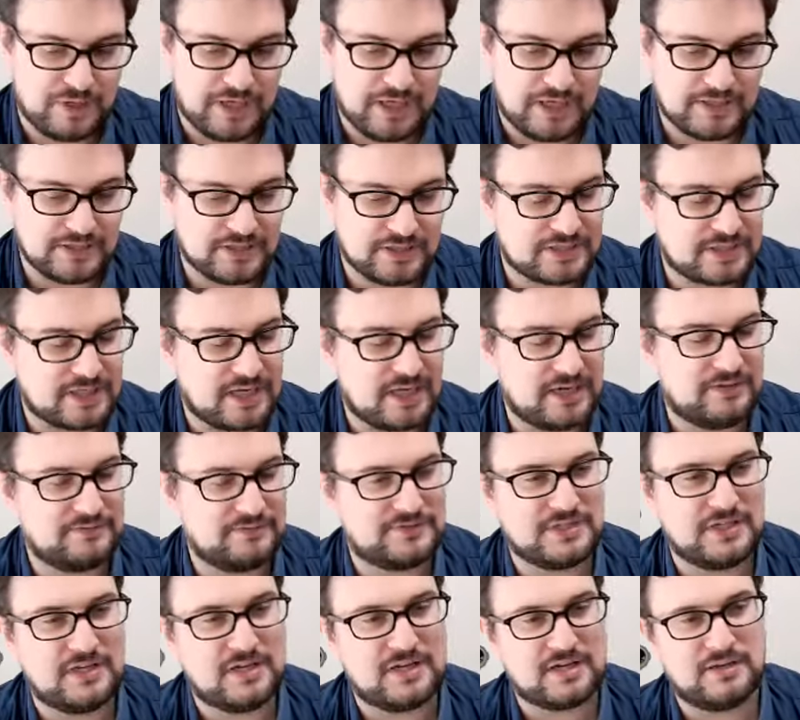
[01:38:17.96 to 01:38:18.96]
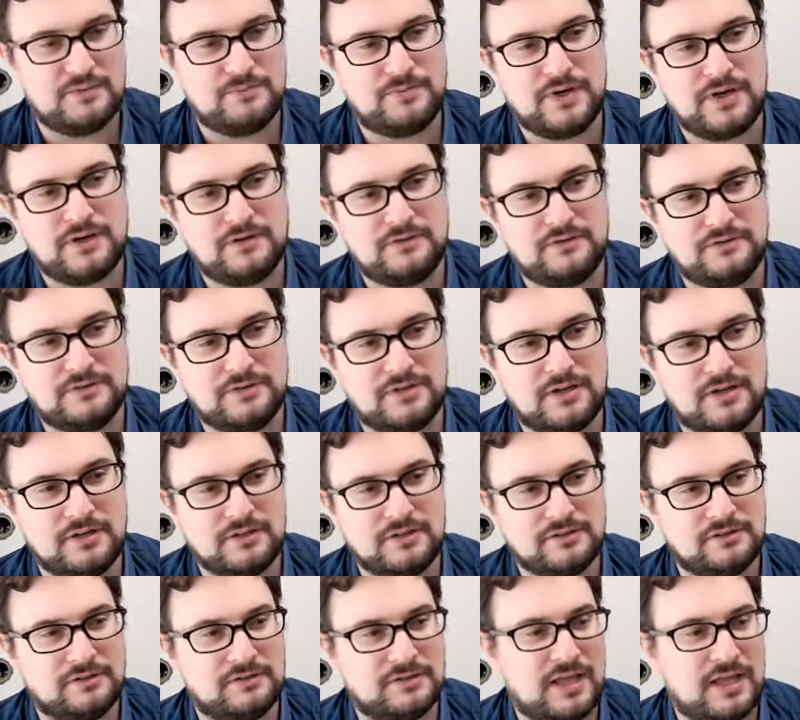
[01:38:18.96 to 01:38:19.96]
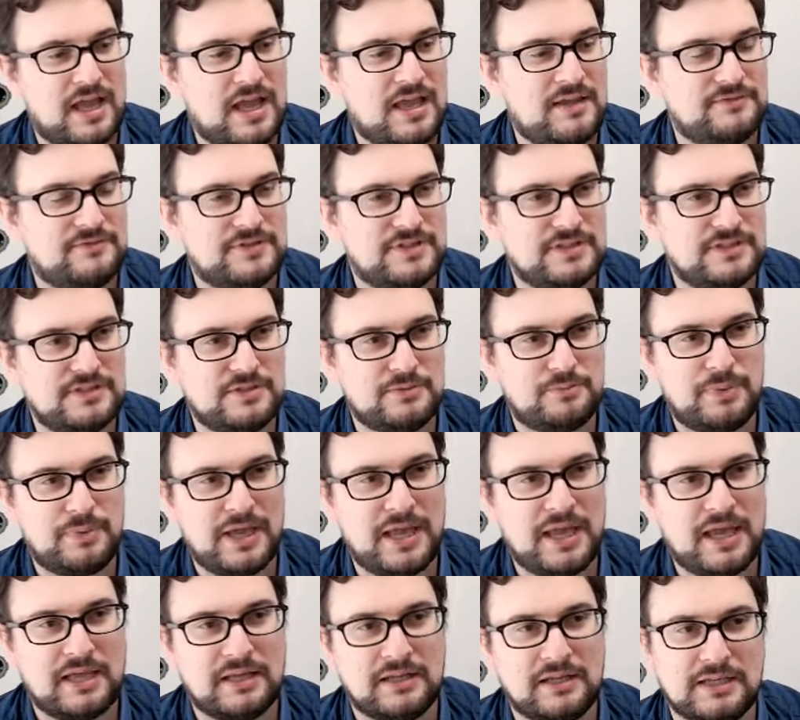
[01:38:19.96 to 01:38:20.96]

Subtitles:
just kind of talk about our lives in Japan.